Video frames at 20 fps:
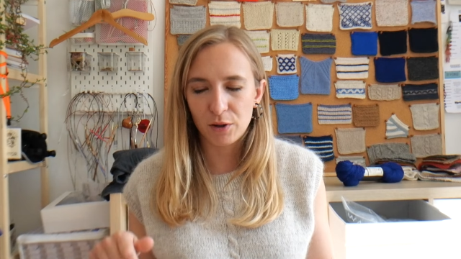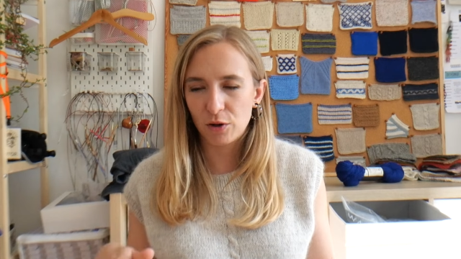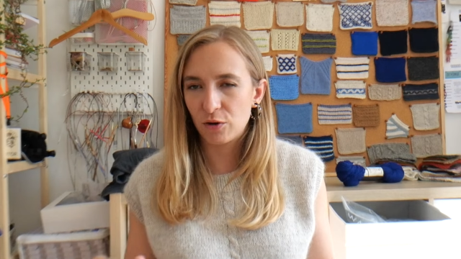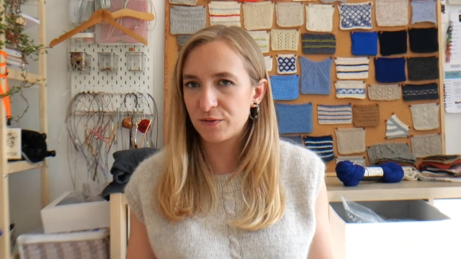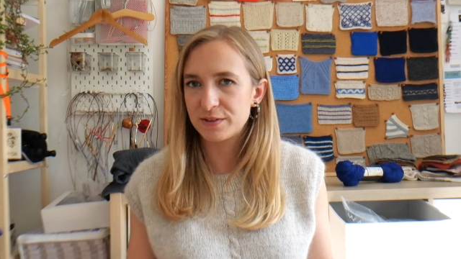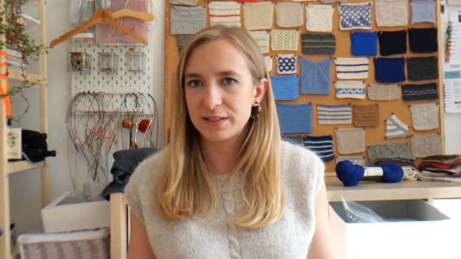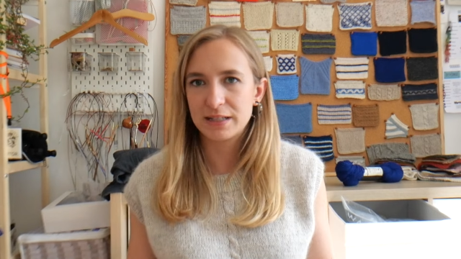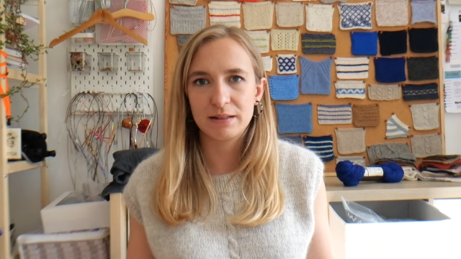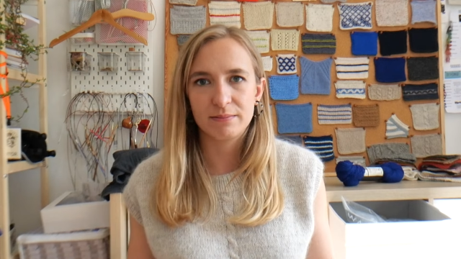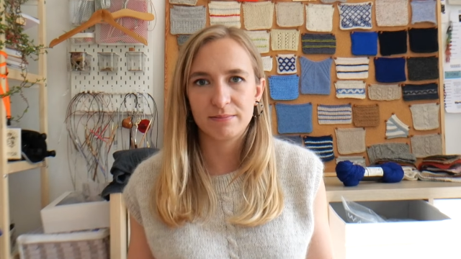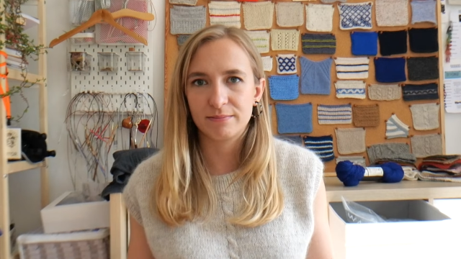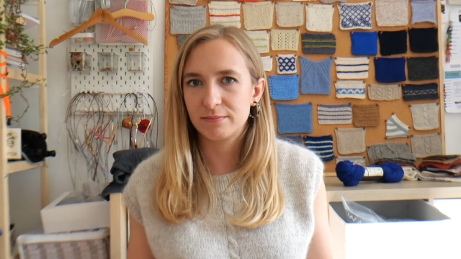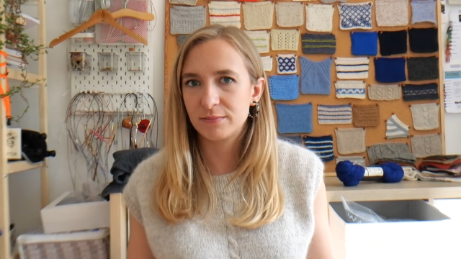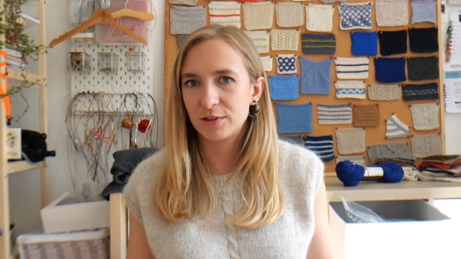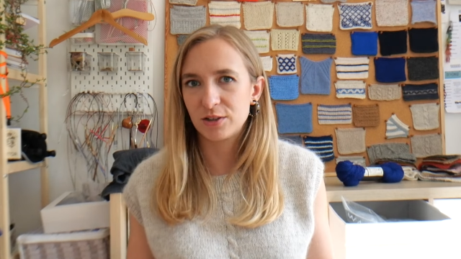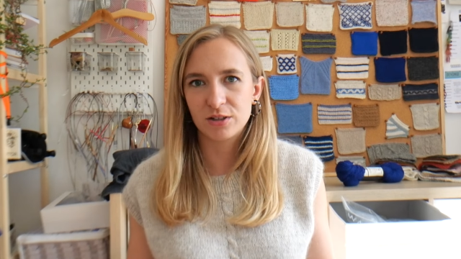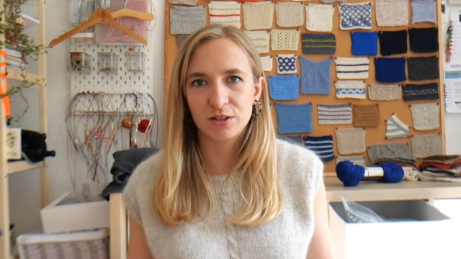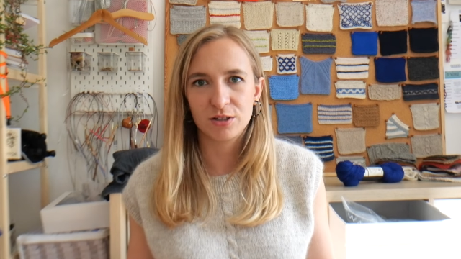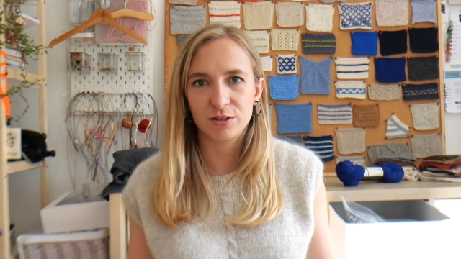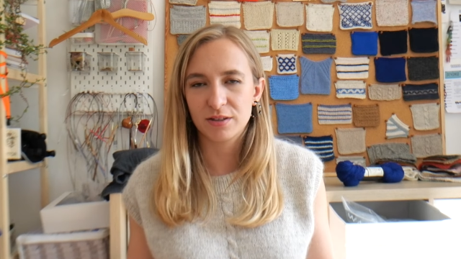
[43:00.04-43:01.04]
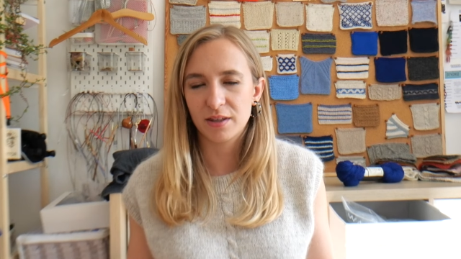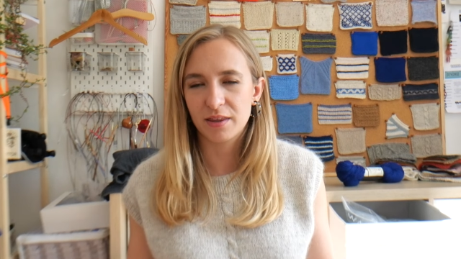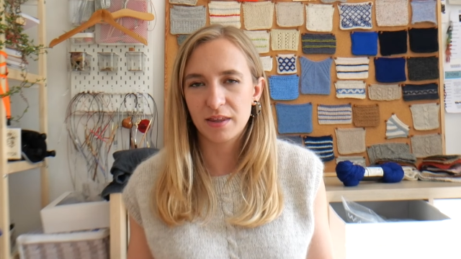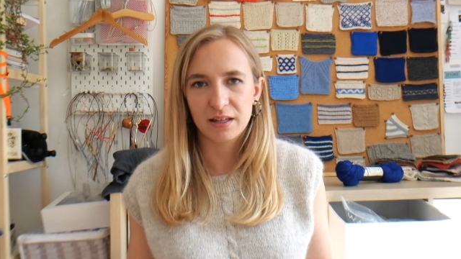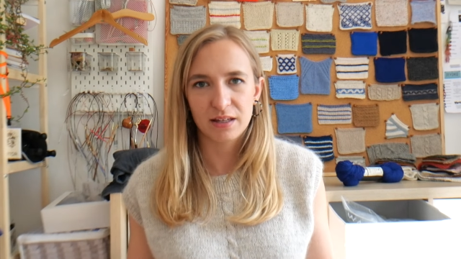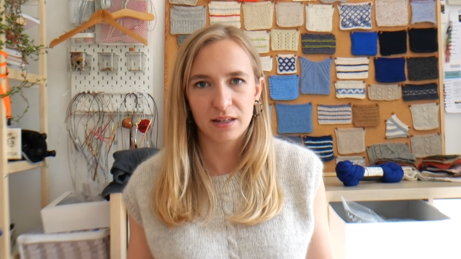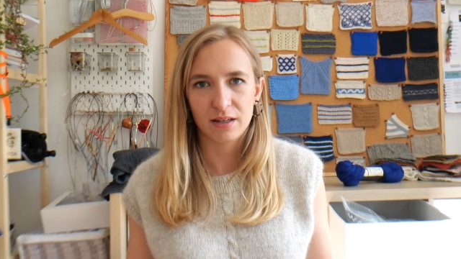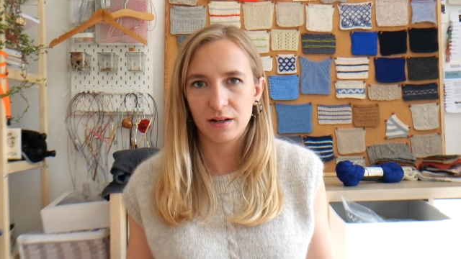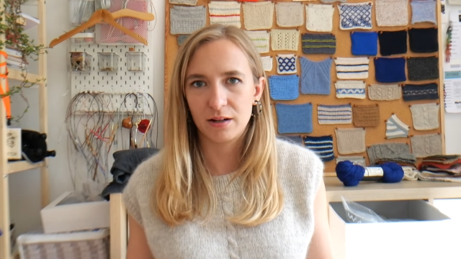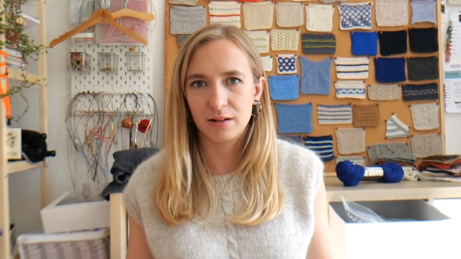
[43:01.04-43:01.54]
obviously you can use a
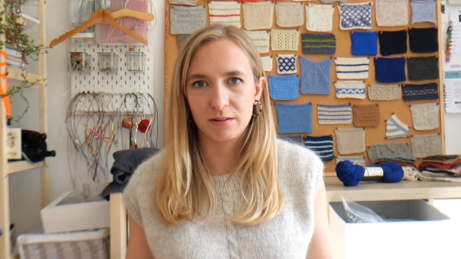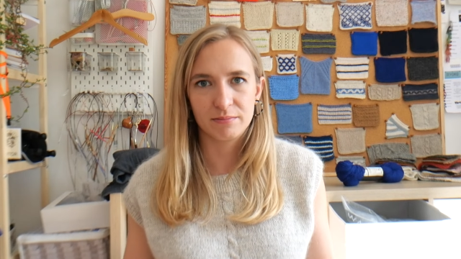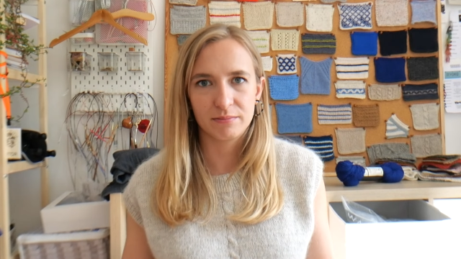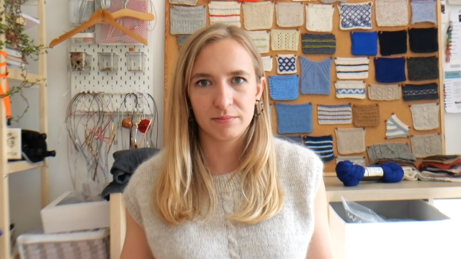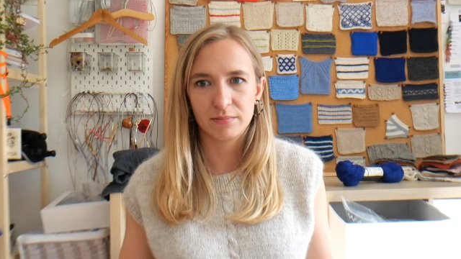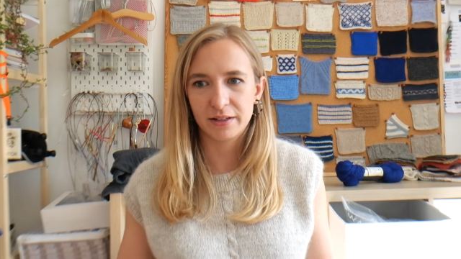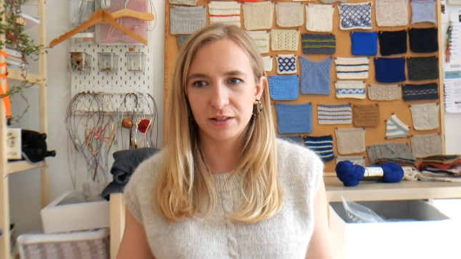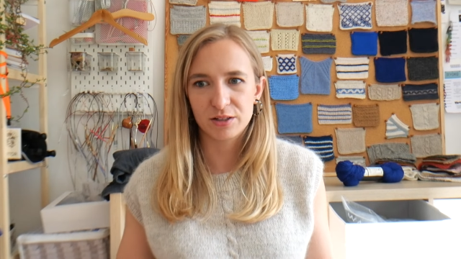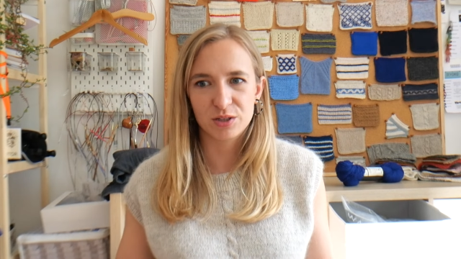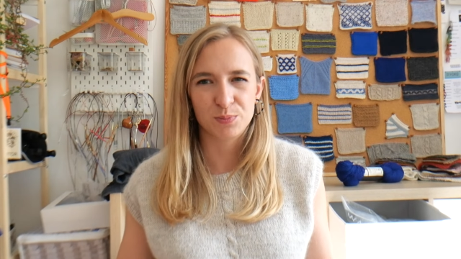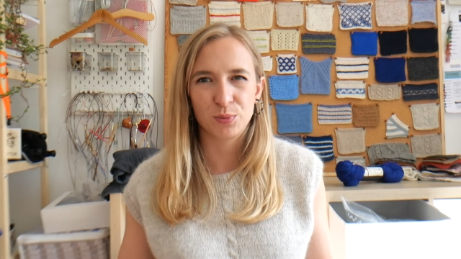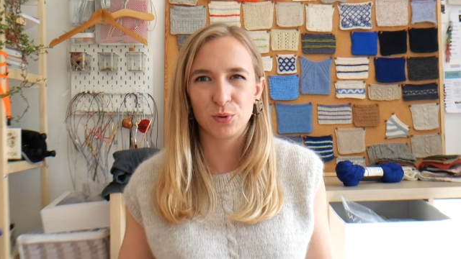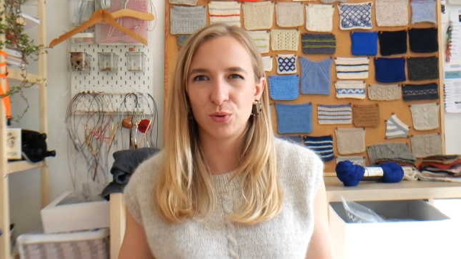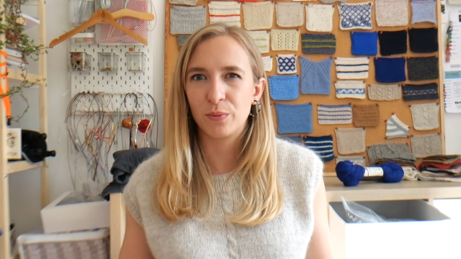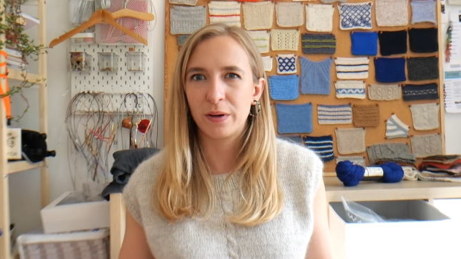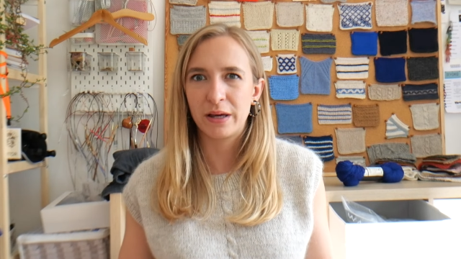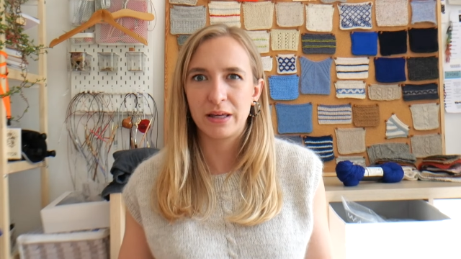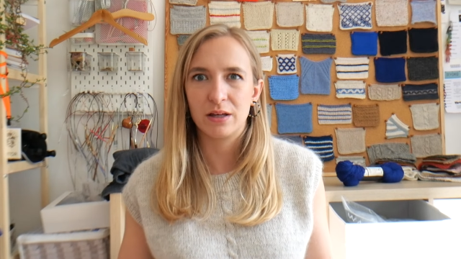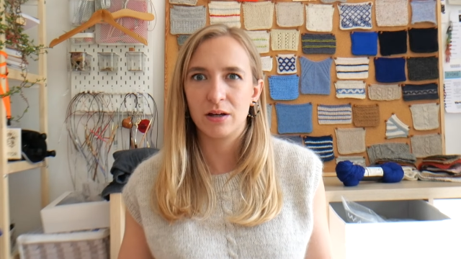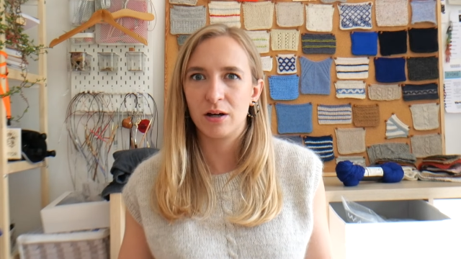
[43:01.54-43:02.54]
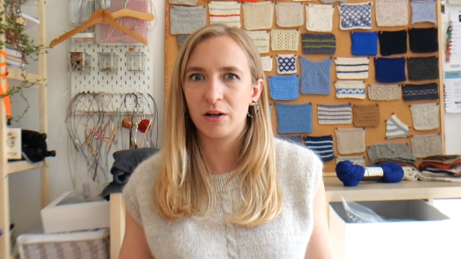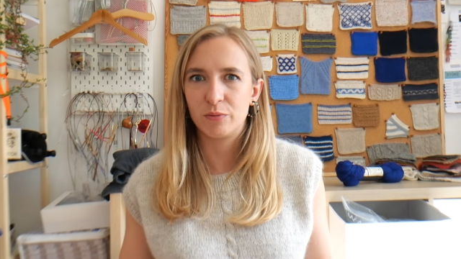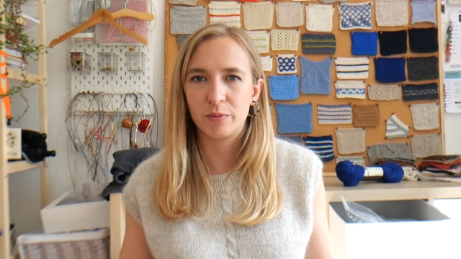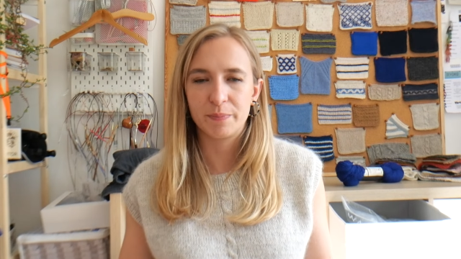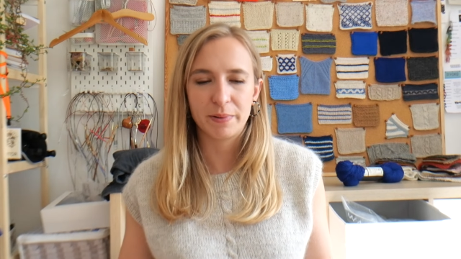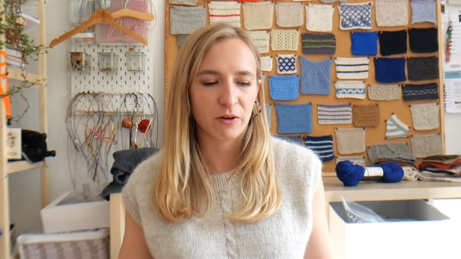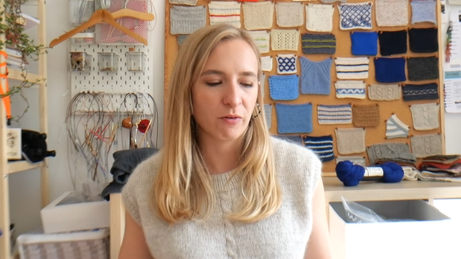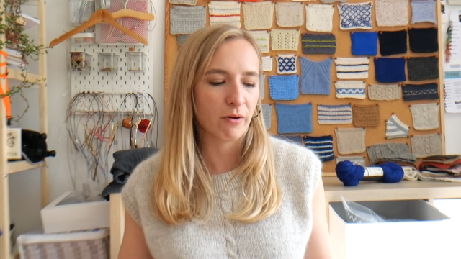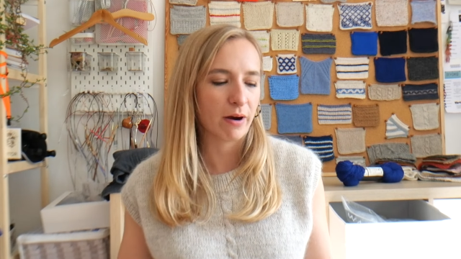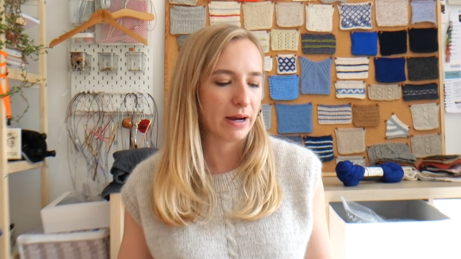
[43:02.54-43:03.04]
thicker yarn, like a sport weight yarn would
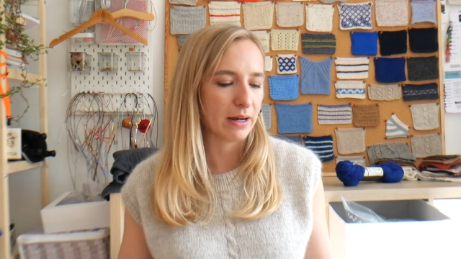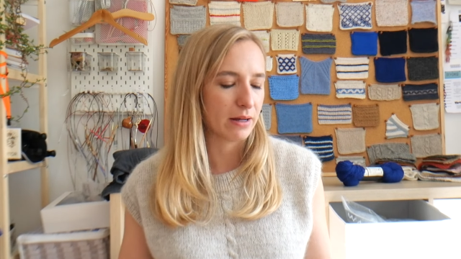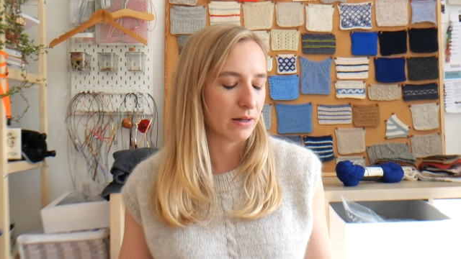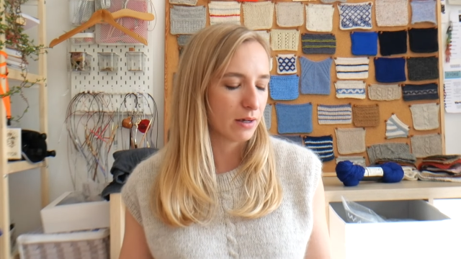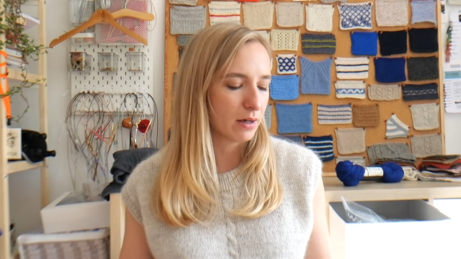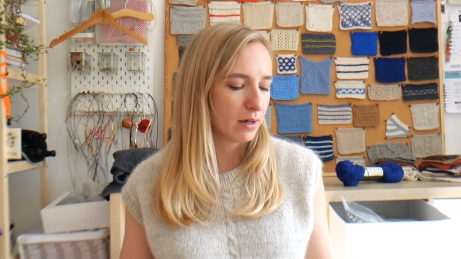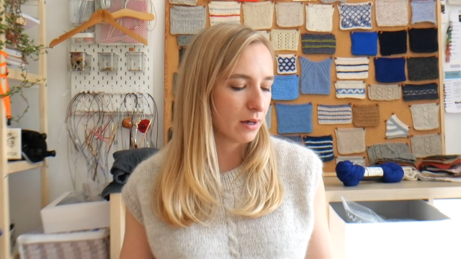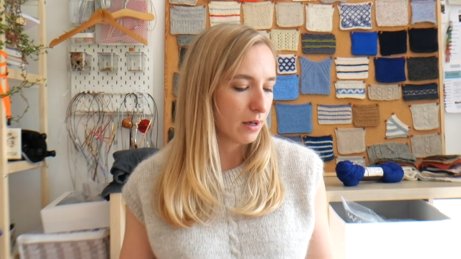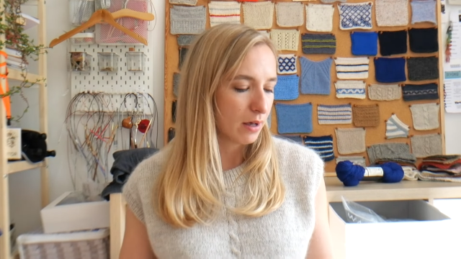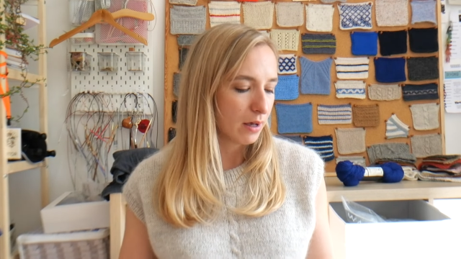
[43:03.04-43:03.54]
be great,